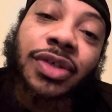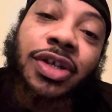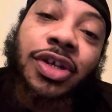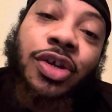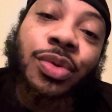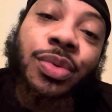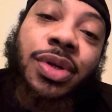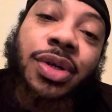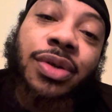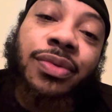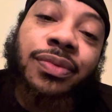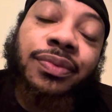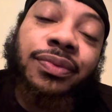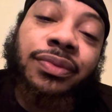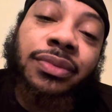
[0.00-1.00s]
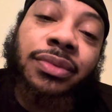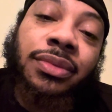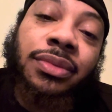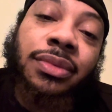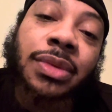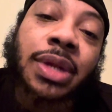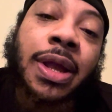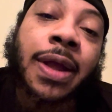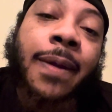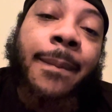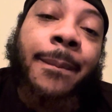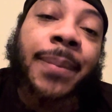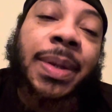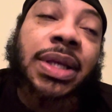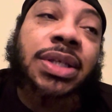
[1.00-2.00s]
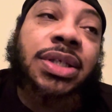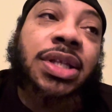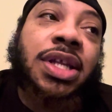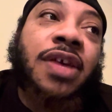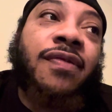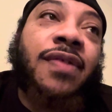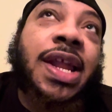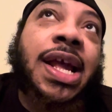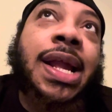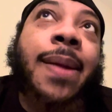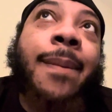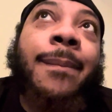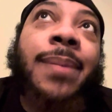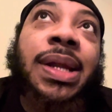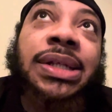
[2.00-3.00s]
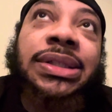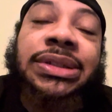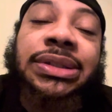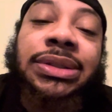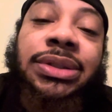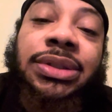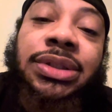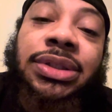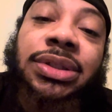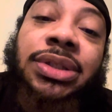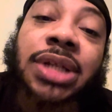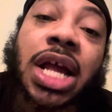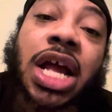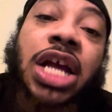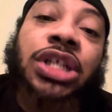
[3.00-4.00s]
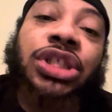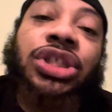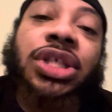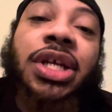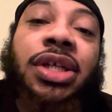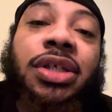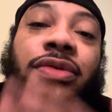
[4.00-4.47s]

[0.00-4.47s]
here we go. Peace, love, light, and blessings. Ashe.